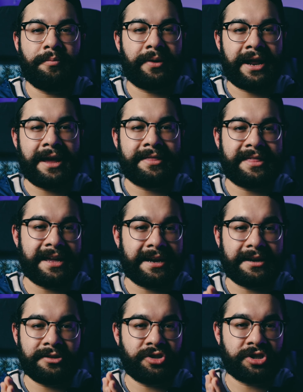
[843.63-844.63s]
But I
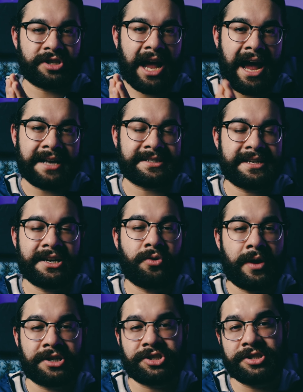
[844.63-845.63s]
think just asking
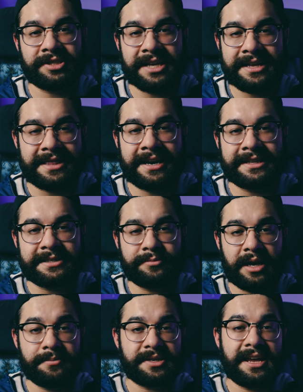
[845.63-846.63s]
questions like that at
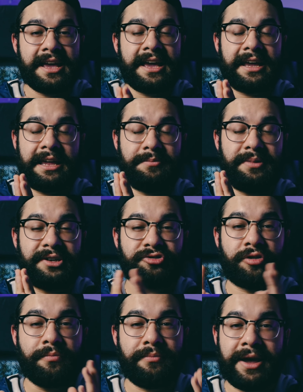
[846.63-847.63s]
sometimes can be
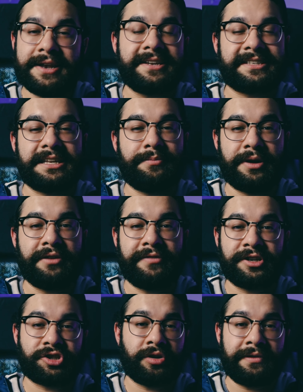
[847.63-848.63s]
tremendously
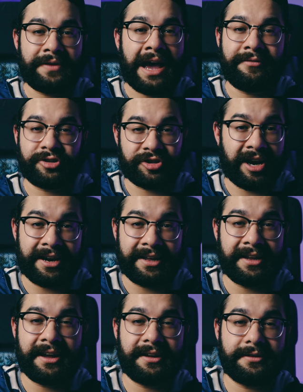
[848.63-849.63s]
beneficial if you haven't tried it
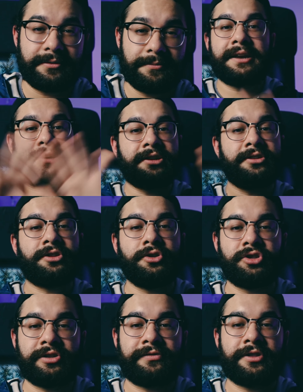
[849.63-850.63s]
yet. In
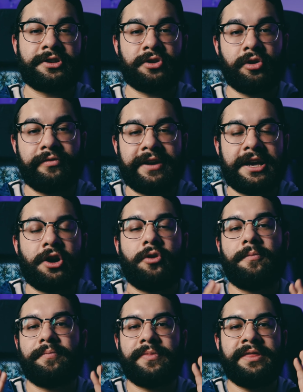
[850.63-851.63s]
conclusion for this whole
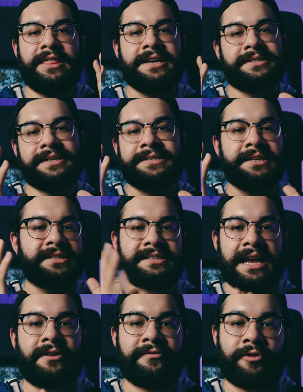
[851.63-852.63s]
video, this isn't a
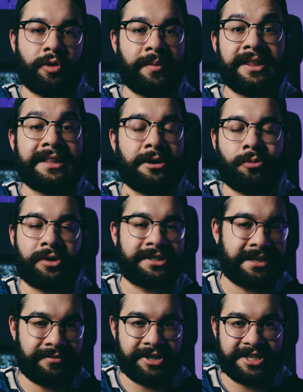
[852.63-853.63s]
set formula that
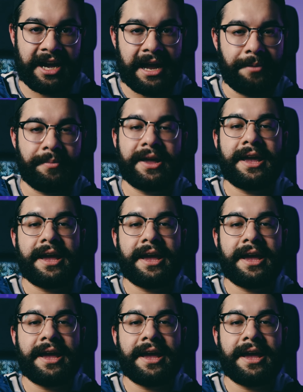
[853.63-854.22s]
works every time.